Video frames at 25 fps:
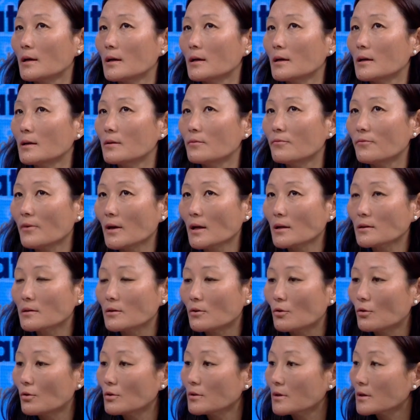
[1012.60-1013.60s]
in fact
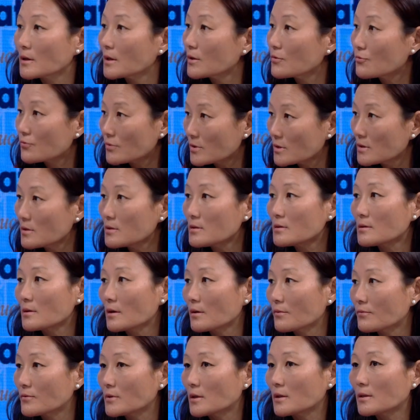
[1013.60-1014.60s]
all the countries
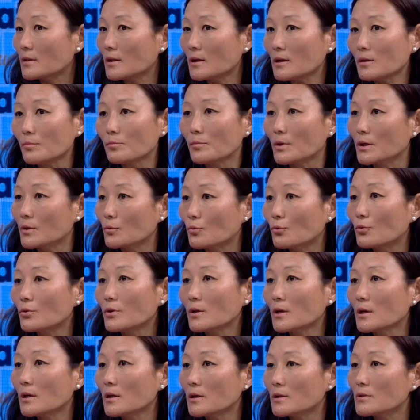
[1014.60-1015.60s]
have done that, but
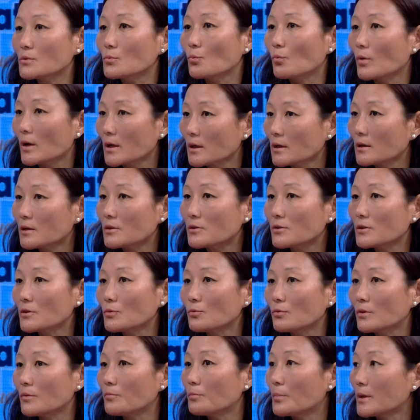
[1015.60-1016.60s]
Korea is one country
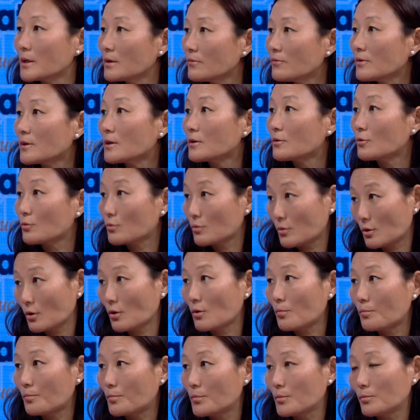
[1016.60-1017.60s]
who have benefited a
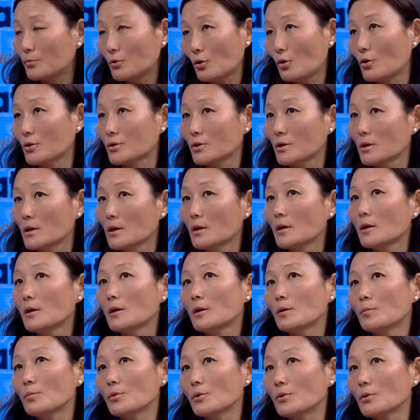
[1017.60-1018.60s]
lot
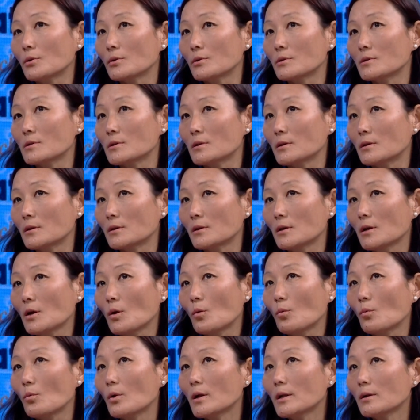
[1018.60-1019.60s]
because
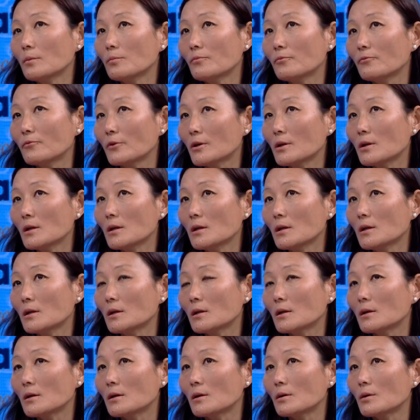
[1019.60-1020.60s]
one
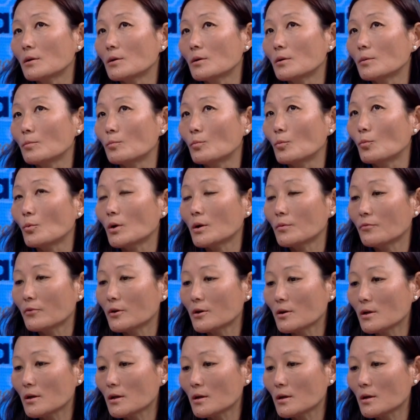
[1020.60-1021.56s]
very